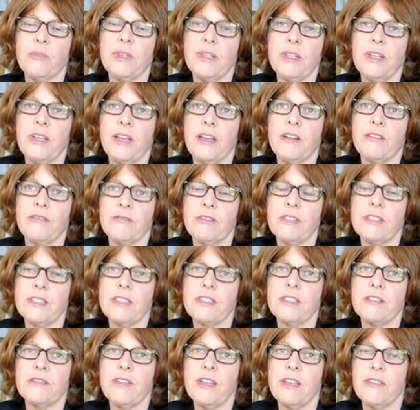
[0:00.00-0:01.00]
are going to be
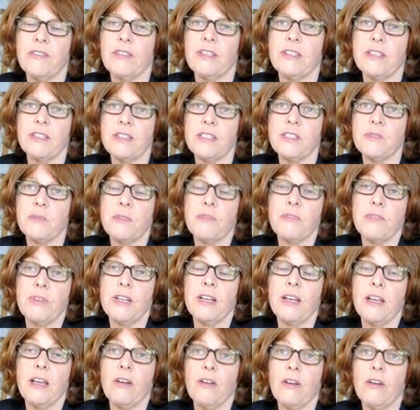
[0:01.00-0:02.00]
at risk of having
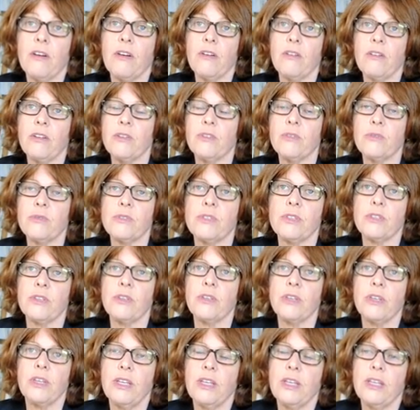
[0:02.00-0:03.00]
kids with fetal alcohol, and
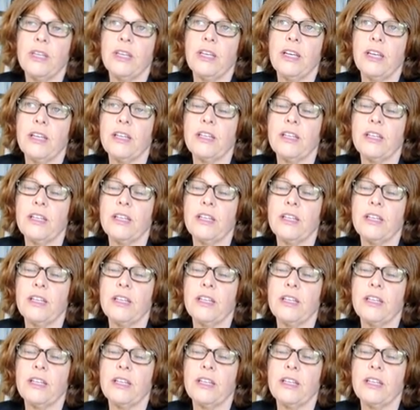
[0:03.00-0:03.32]
also